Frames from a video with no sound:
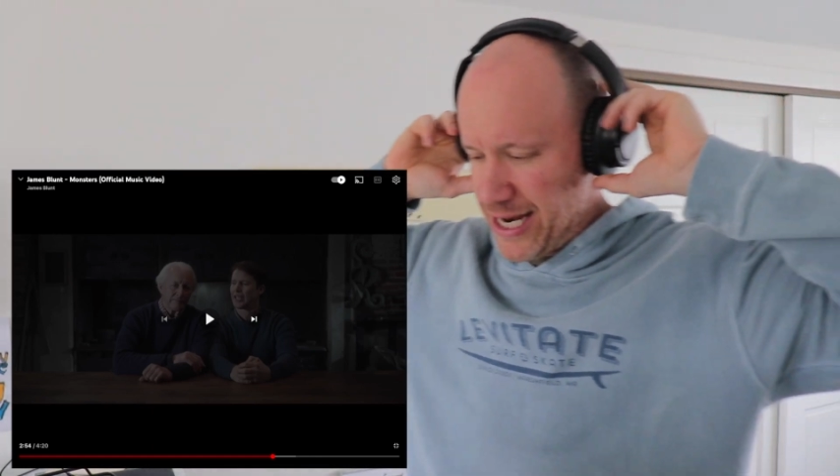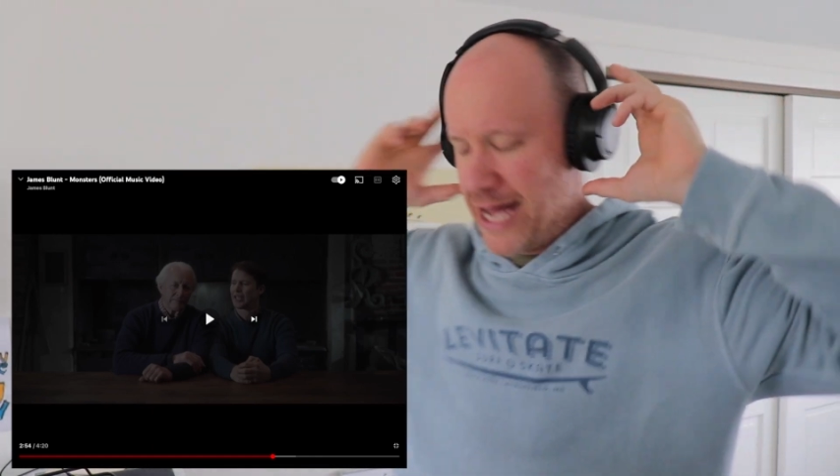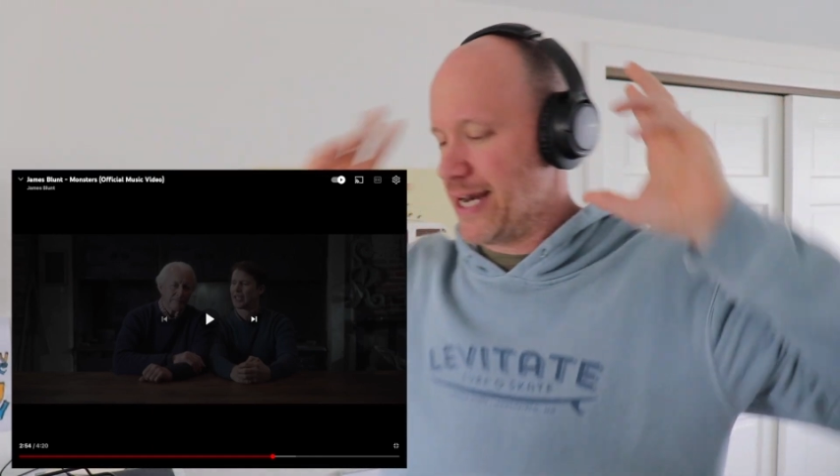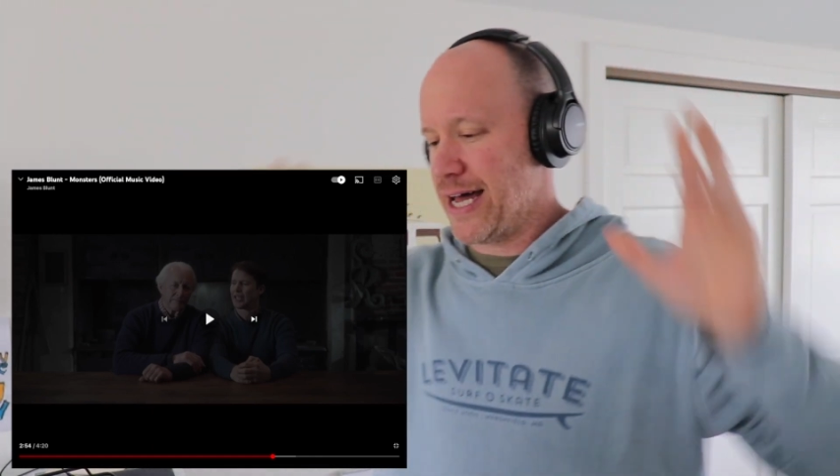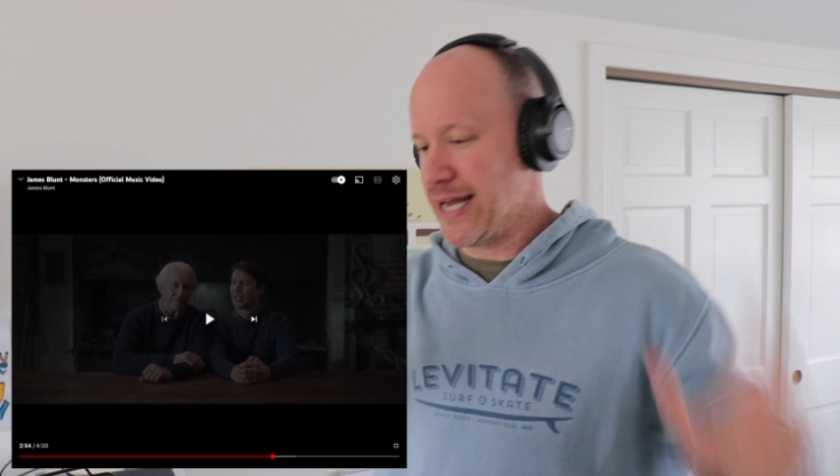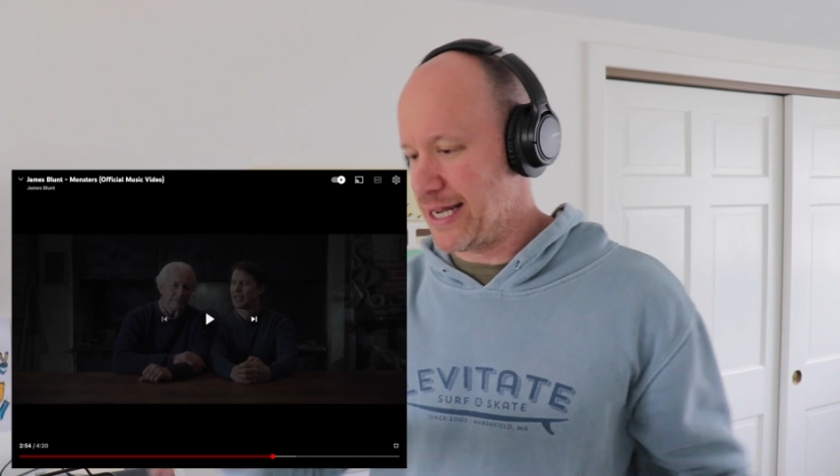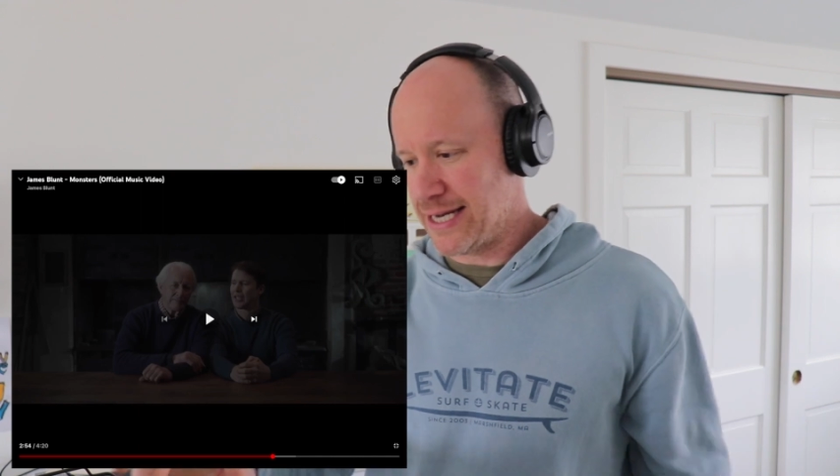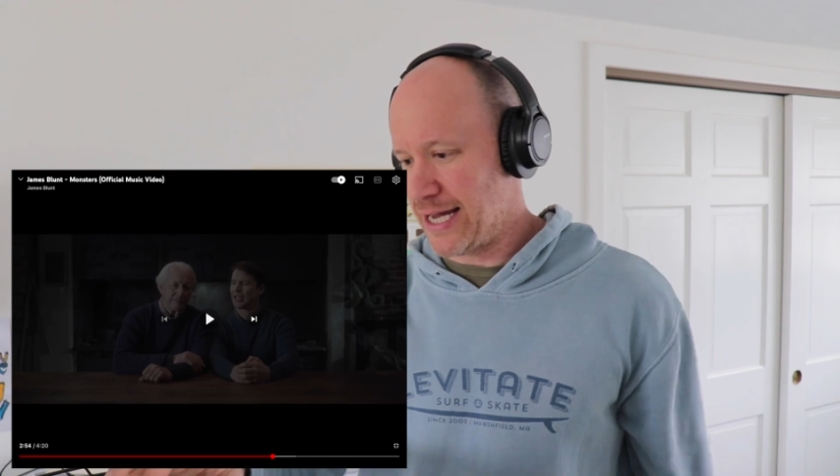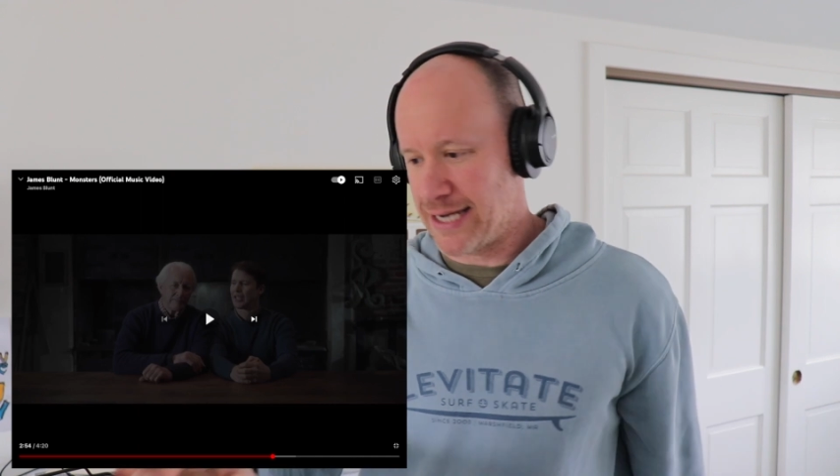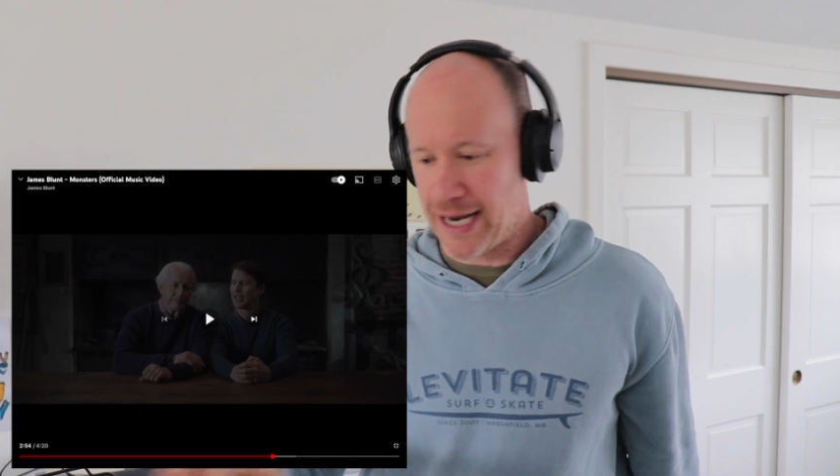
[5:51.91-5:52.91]
Not.
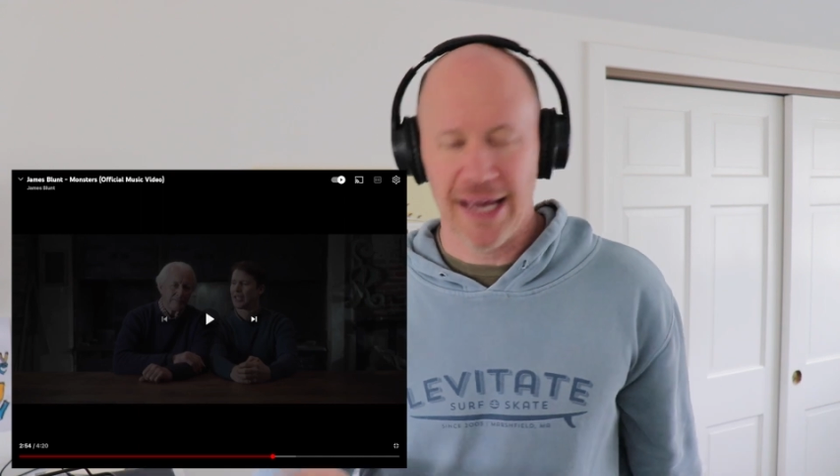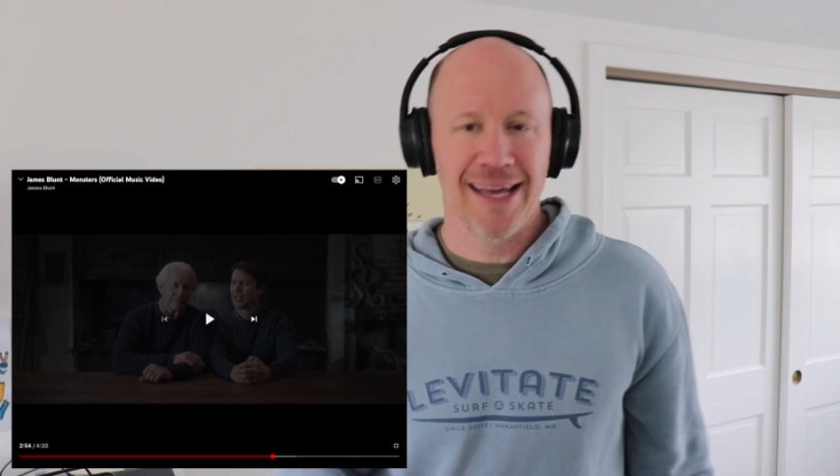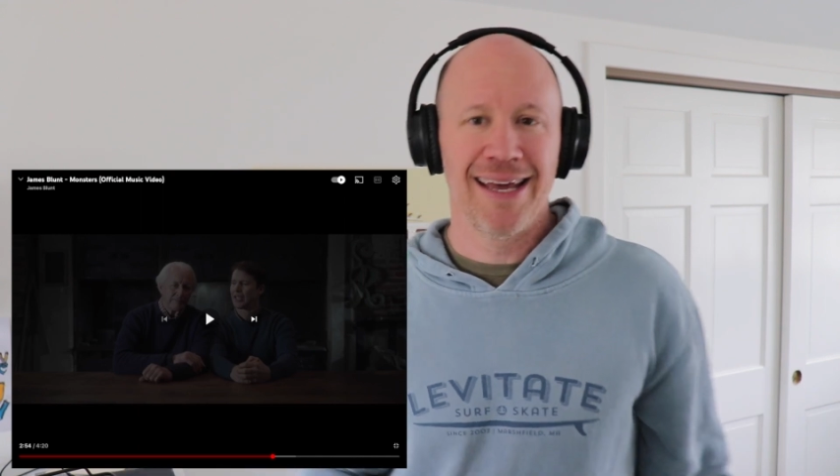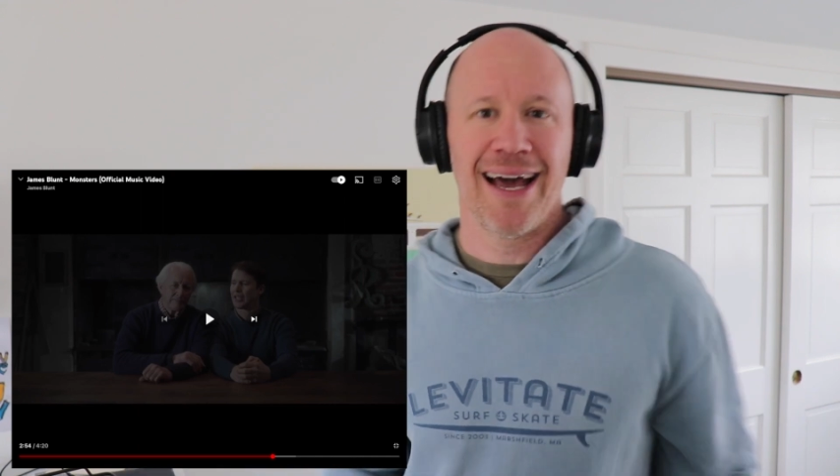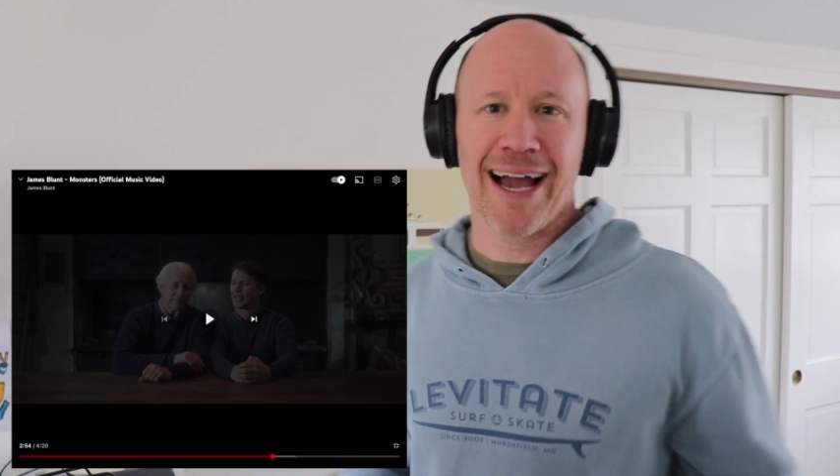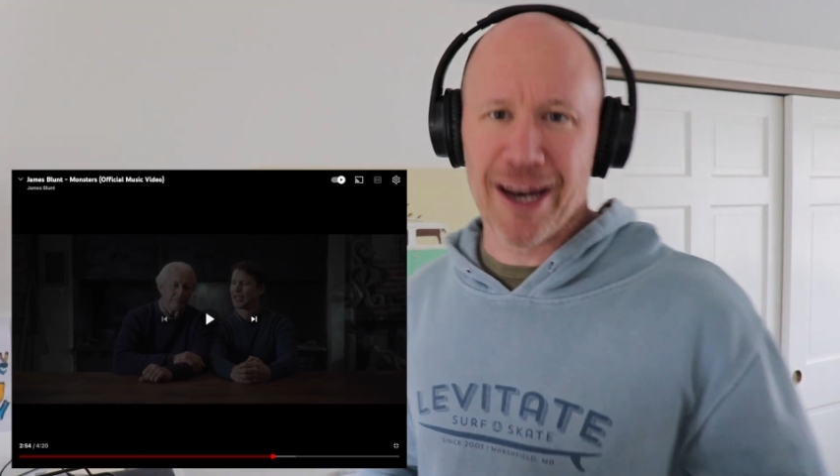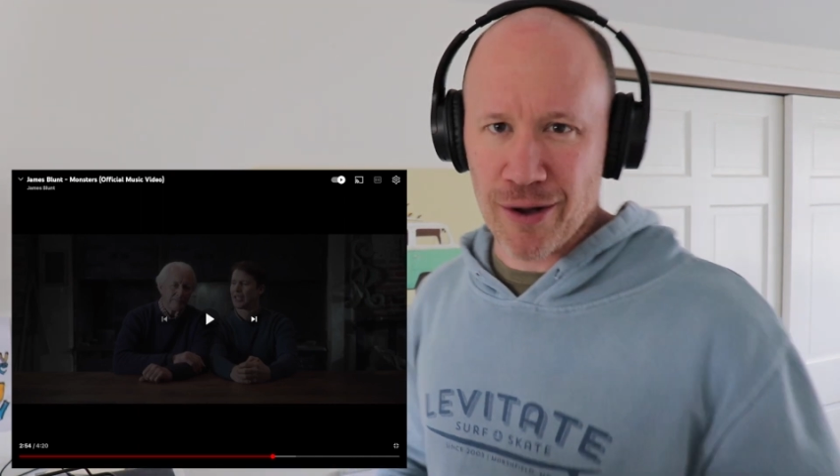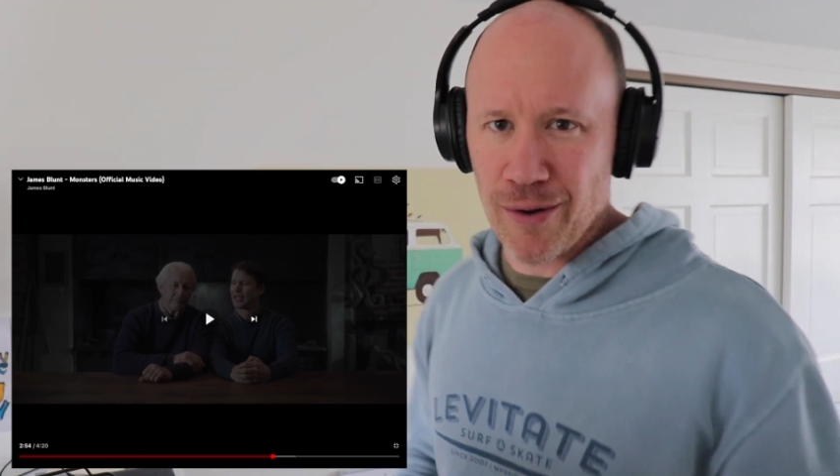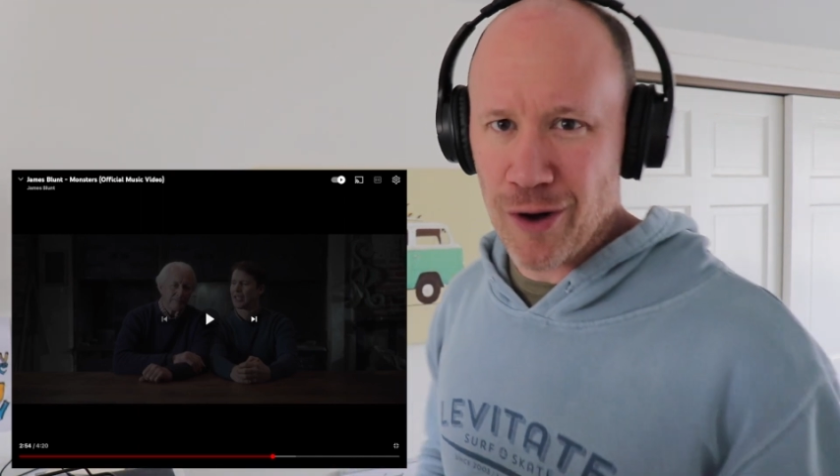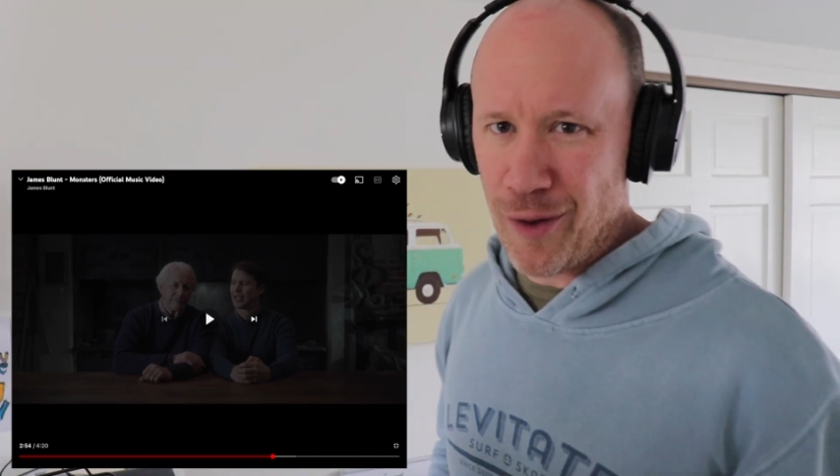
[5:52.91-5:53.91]
I gotta
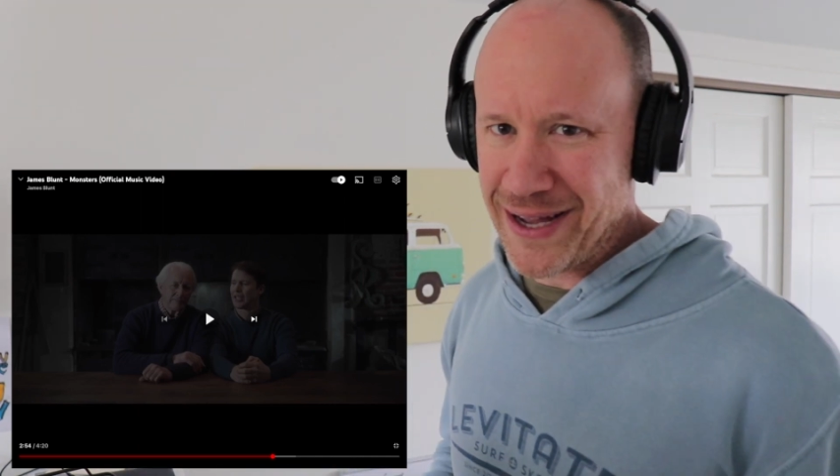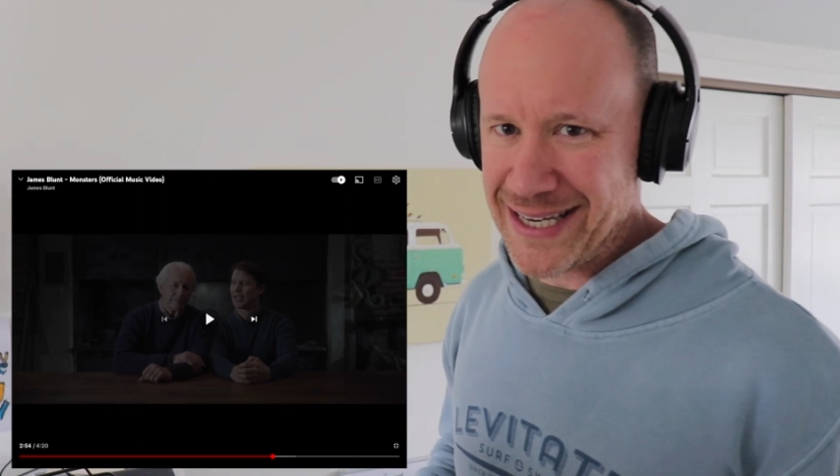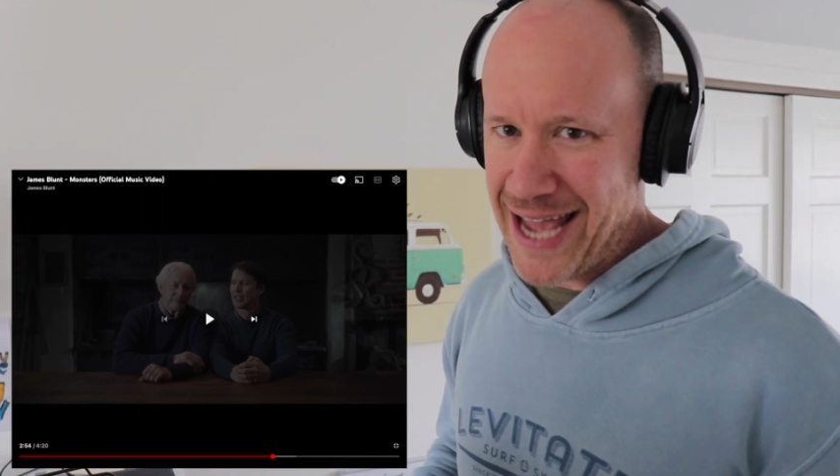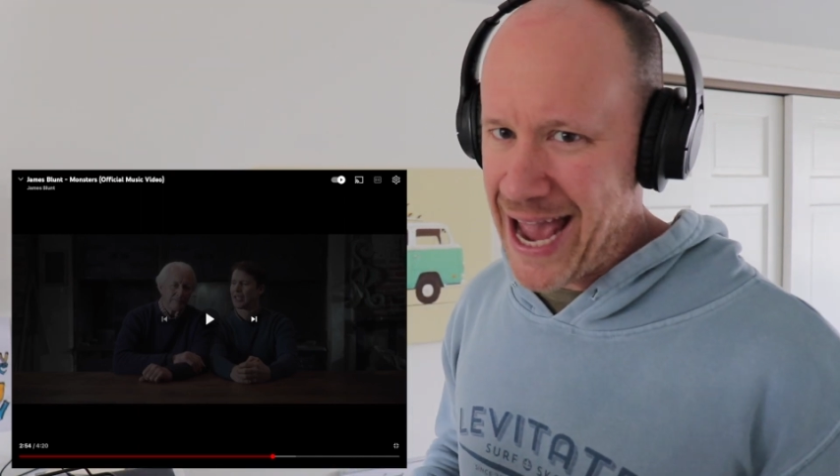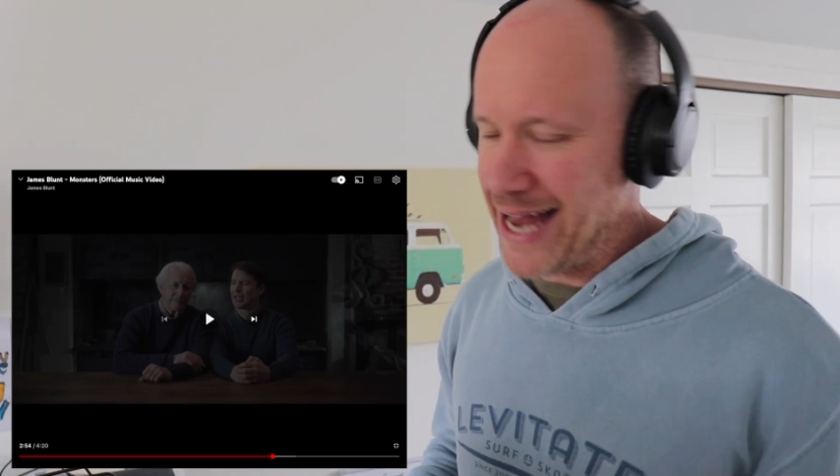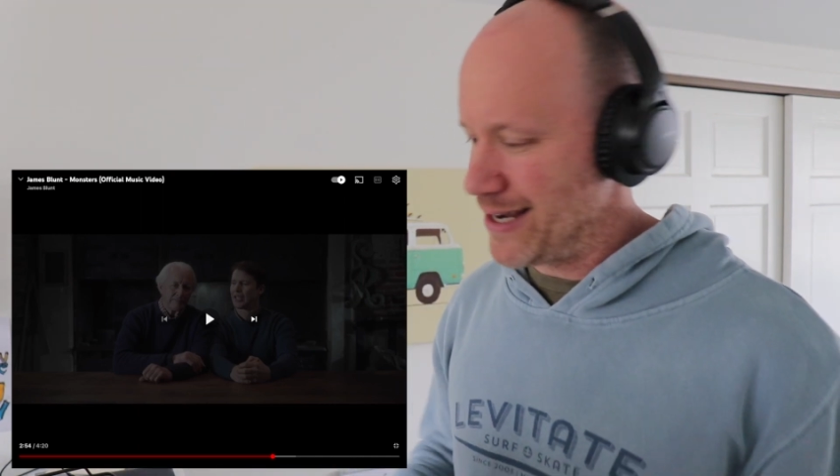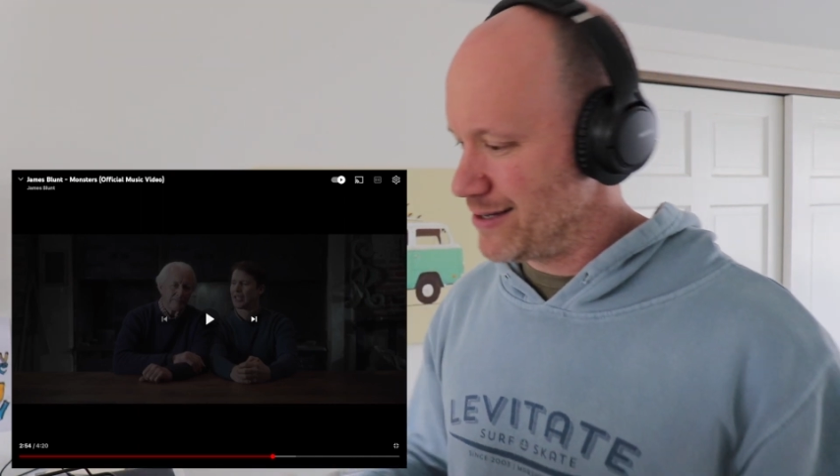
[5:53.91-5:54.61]
go call my dad.